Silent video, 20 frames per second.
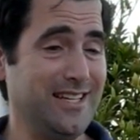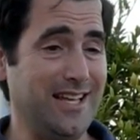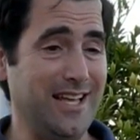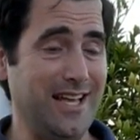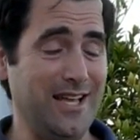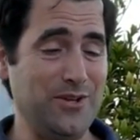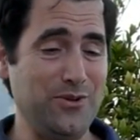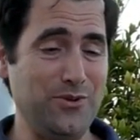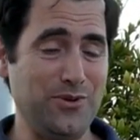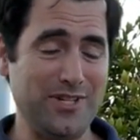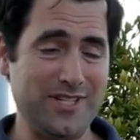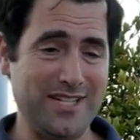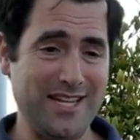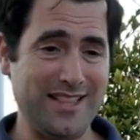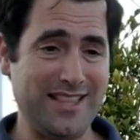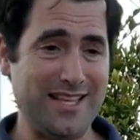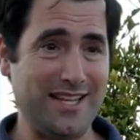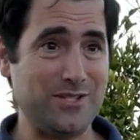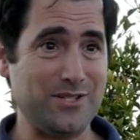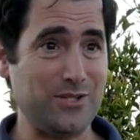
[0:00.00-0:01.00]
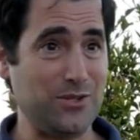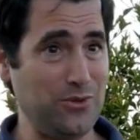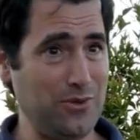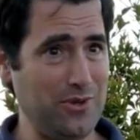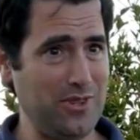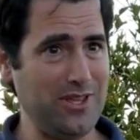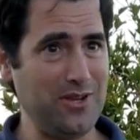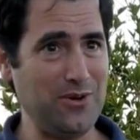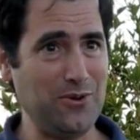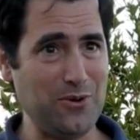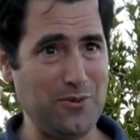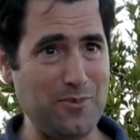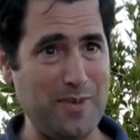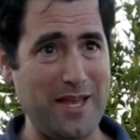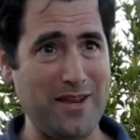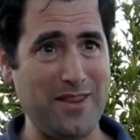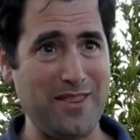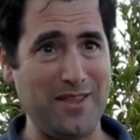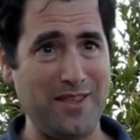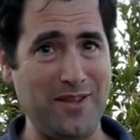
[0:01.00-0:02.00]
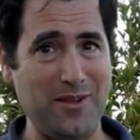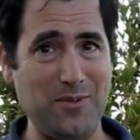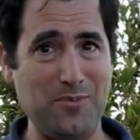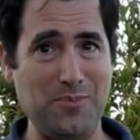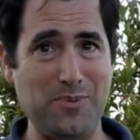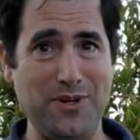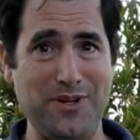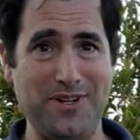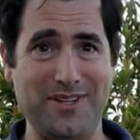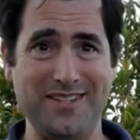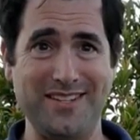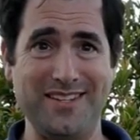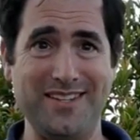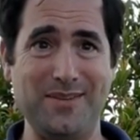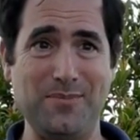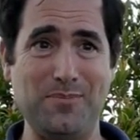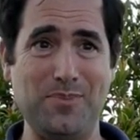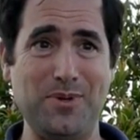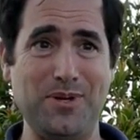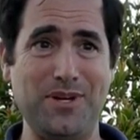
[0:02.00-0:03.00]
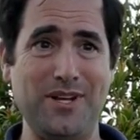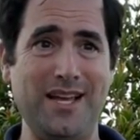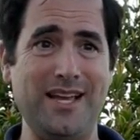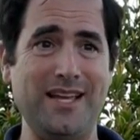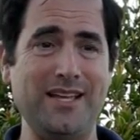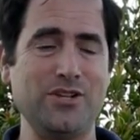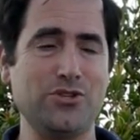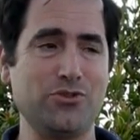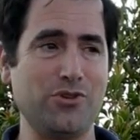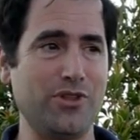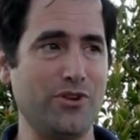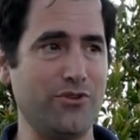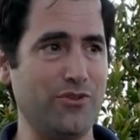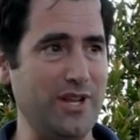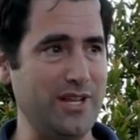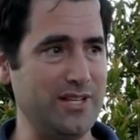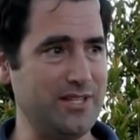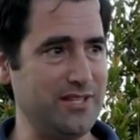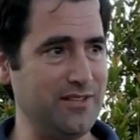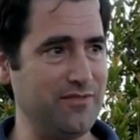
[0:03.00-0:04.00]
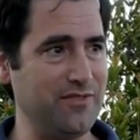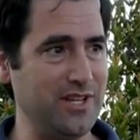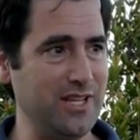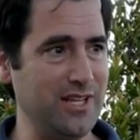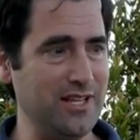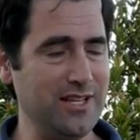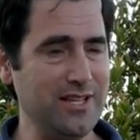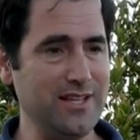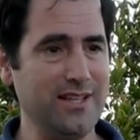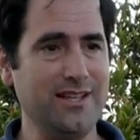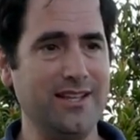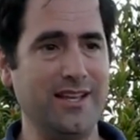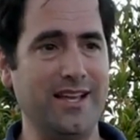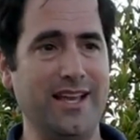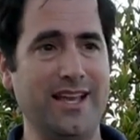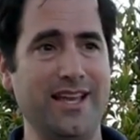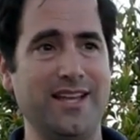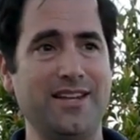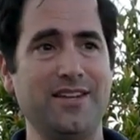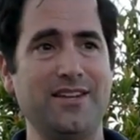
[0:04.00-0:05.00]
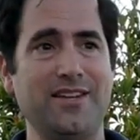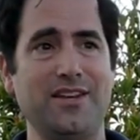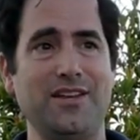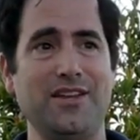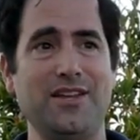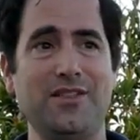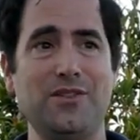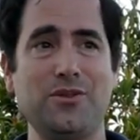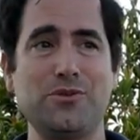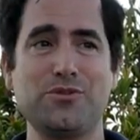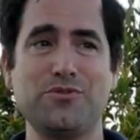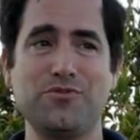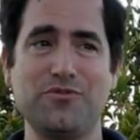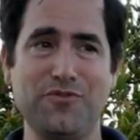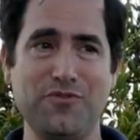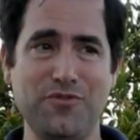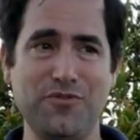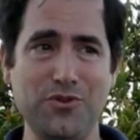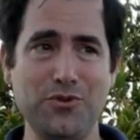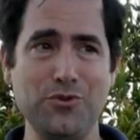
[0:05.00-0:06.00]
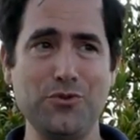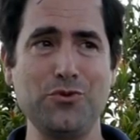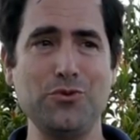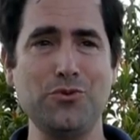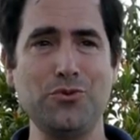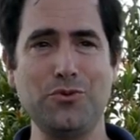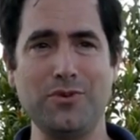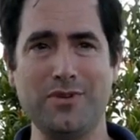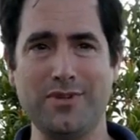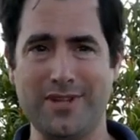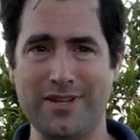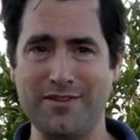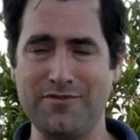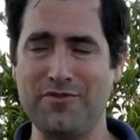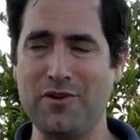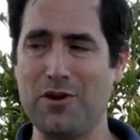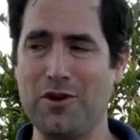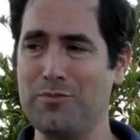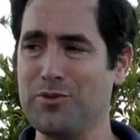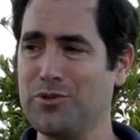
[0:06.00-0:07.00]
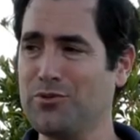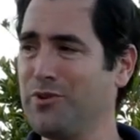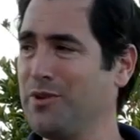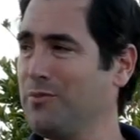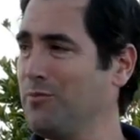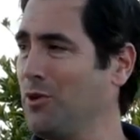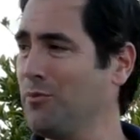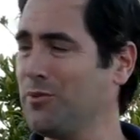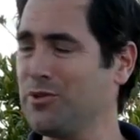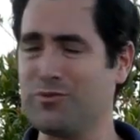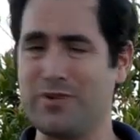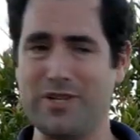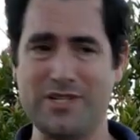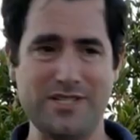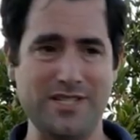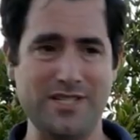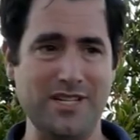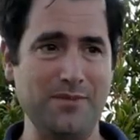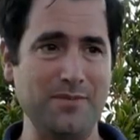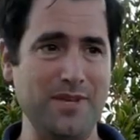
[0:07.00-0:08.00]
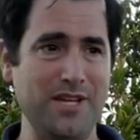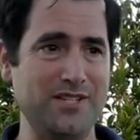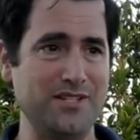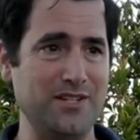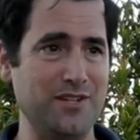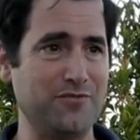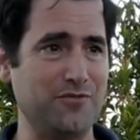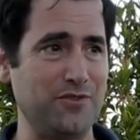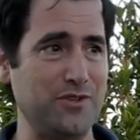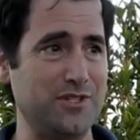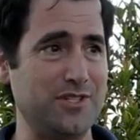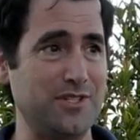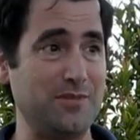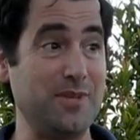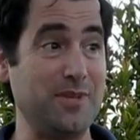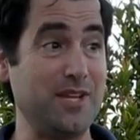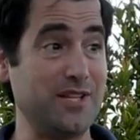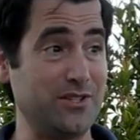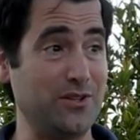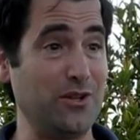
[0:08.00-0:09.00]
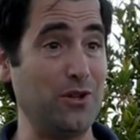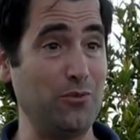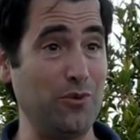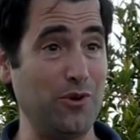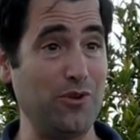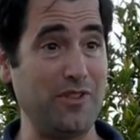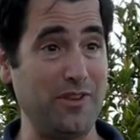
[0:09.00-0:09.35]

and you can take that as a good thing or a bad thing, but I enjoy the creativity, and in those few and far between moments when I see it makes a difference, it makes it all worth it.